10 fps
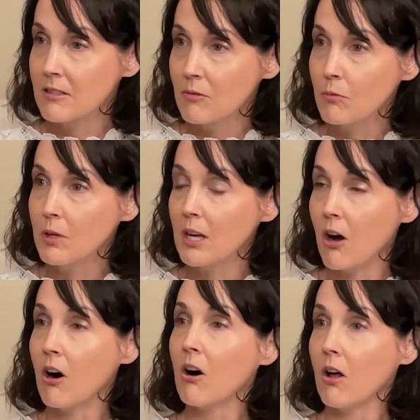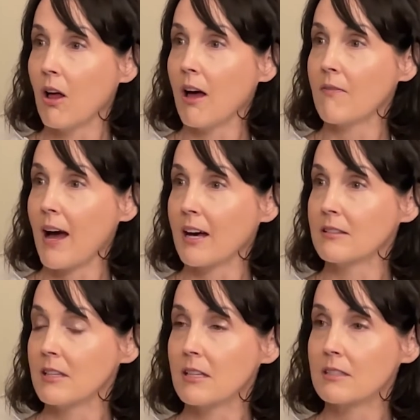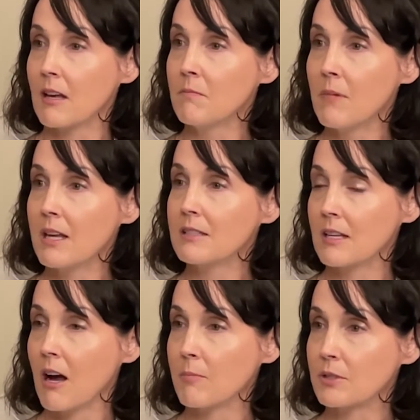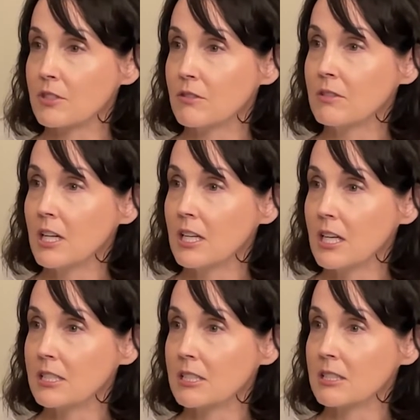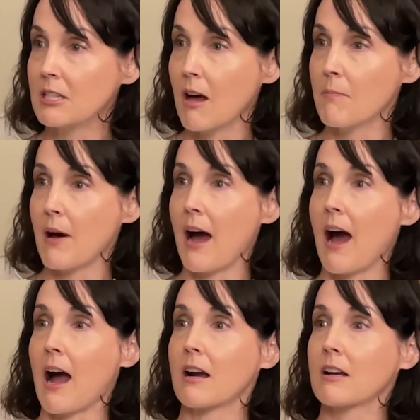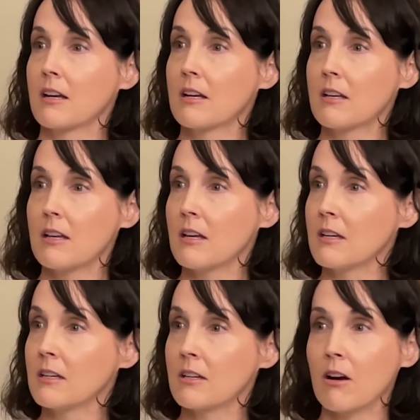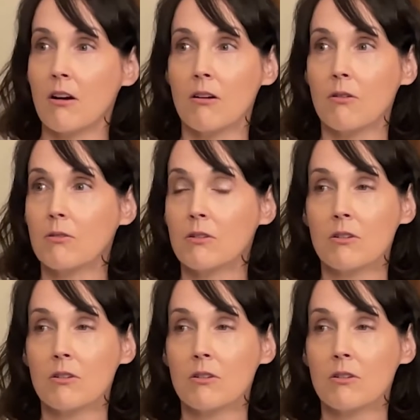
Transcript: we all have had this amazing opportunity to step back and go,